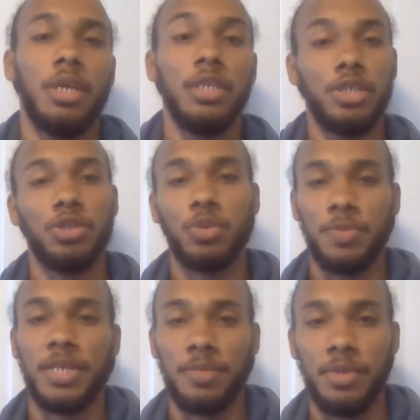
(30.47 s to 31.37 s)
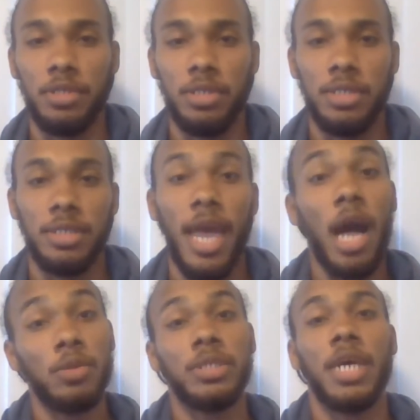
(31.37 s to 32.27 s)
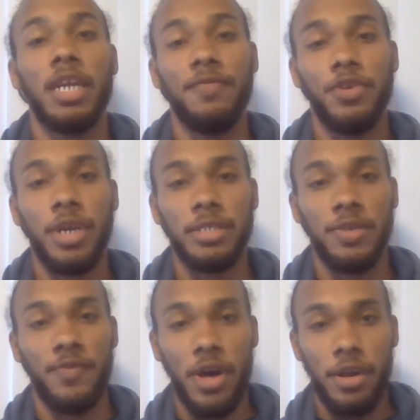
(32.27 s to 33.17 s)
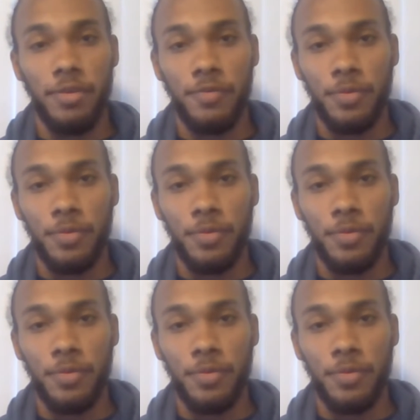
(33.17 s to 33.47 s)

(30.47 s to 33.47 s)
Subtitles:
additional responsibilities outside of your 9 to 5?